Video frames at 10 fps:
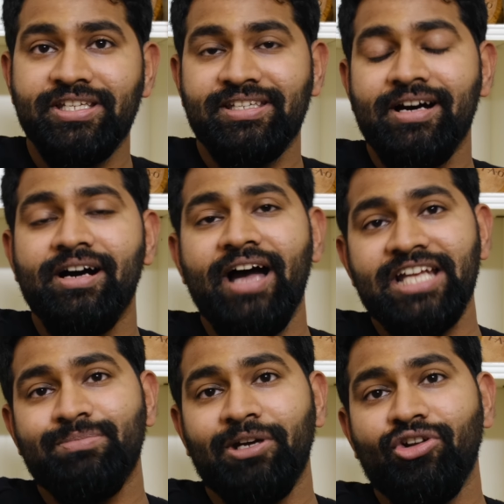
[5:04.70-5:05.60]

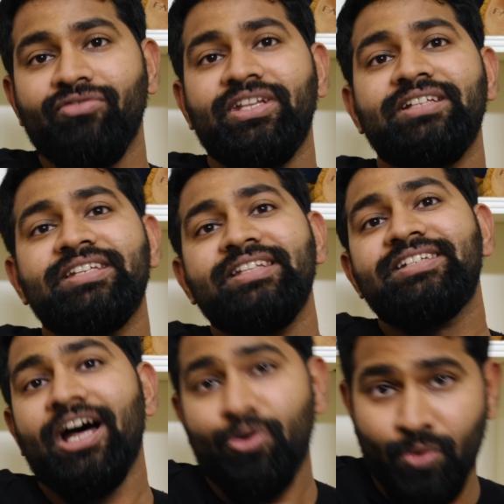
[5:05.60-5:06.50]
aspect of things and
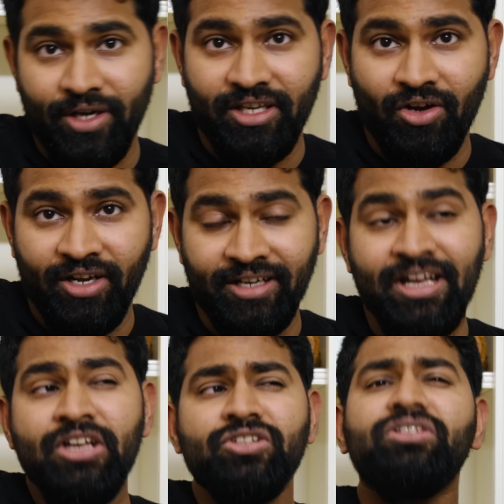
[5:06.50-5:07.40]
start working on it.
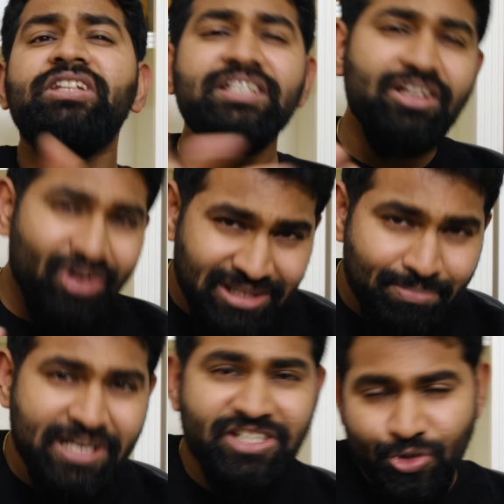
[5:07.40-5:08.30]
So these are all the
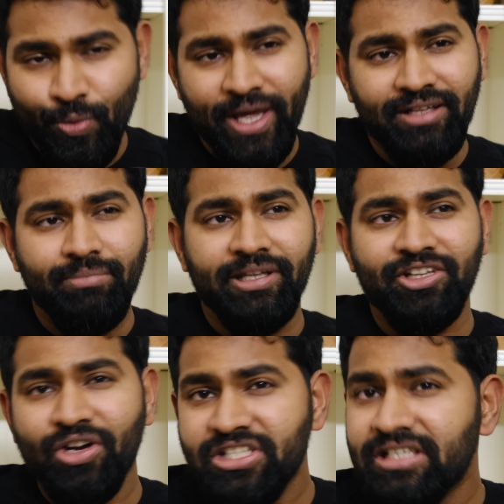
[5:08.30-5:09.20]
places where the
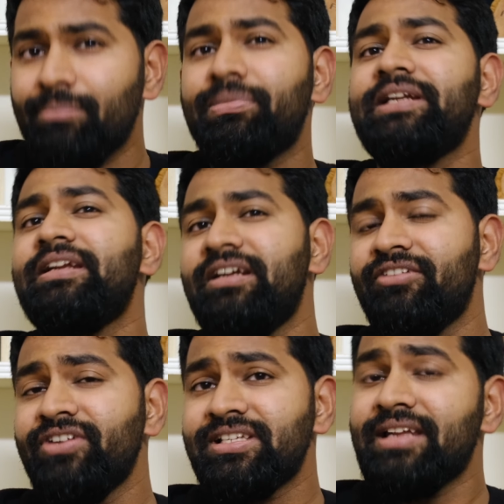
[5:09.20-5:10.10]
methodology completely
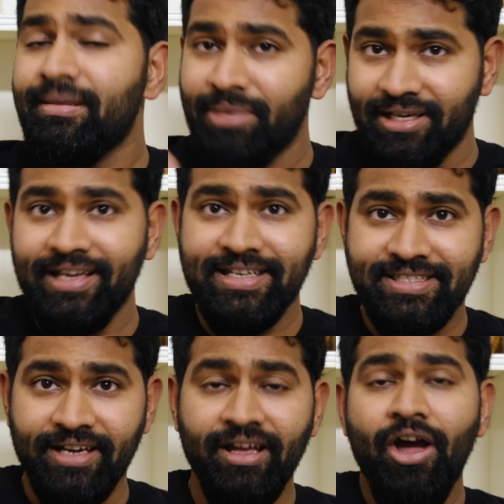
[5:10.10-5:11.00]
differs. But like I
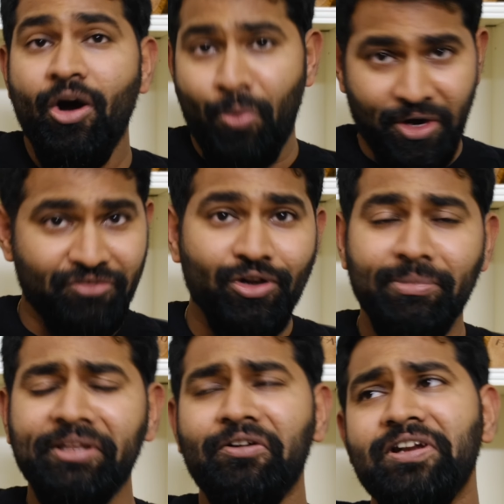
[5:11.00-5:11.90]
said, a waterfall
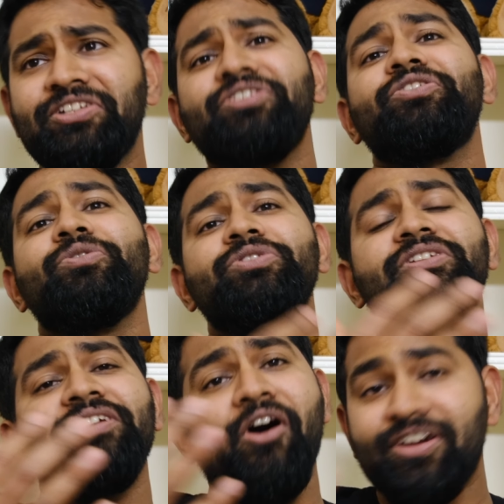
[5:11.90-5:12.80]
methodology is used
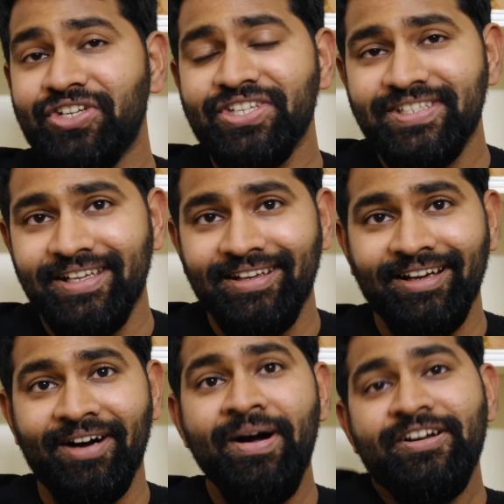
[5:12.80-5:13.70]
not just in
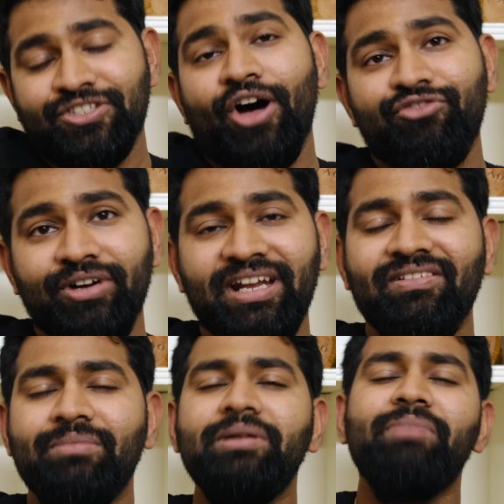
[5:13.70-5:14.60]
software
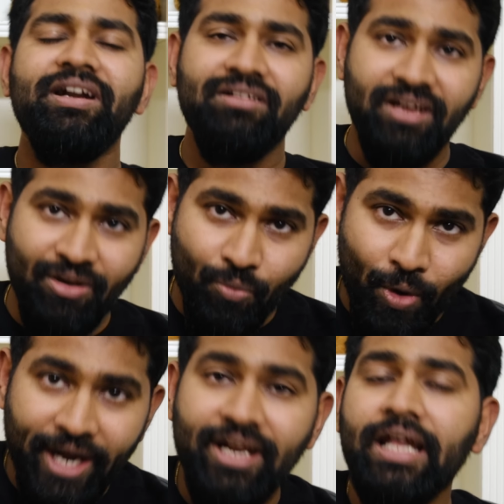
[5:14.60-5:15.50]
development, but in a
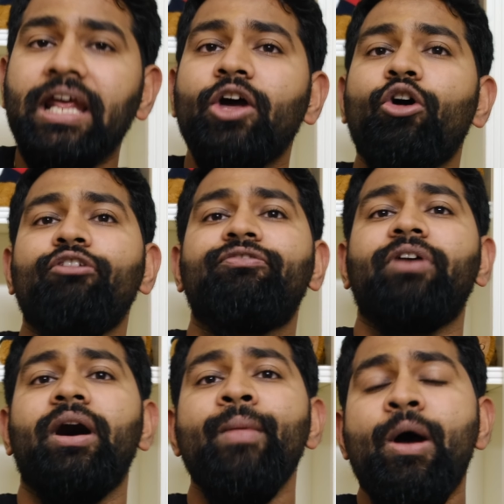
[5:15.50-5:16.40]
wide array
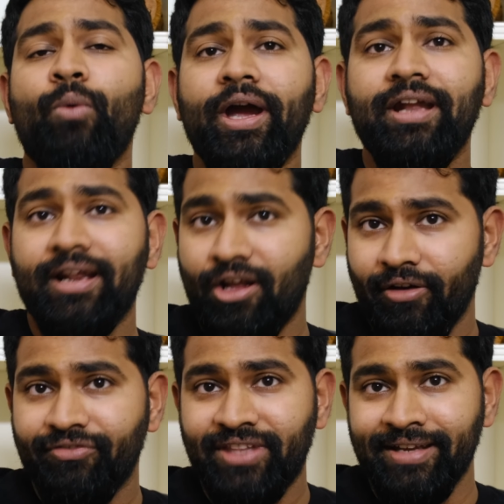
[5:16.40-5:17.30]

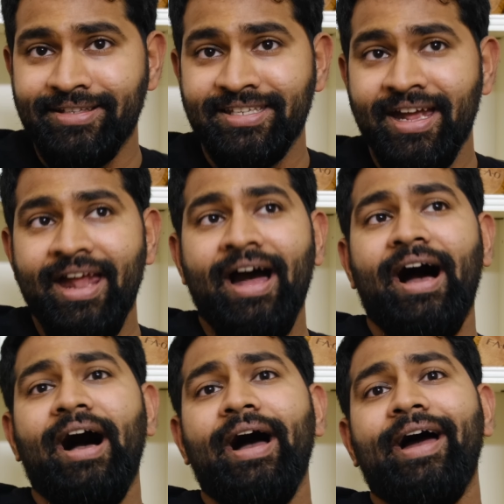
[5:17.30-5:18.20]
of things,
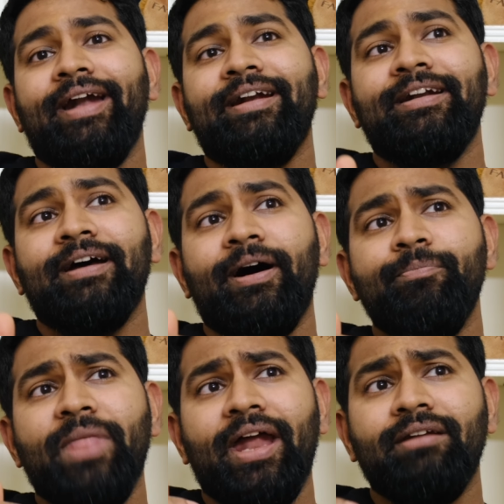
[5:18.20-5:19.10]
and
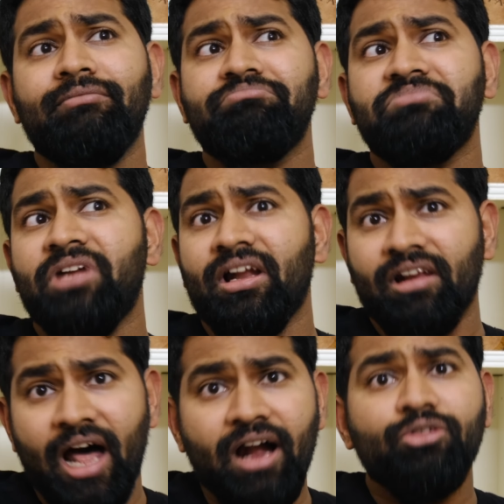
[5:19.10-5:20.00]
a lot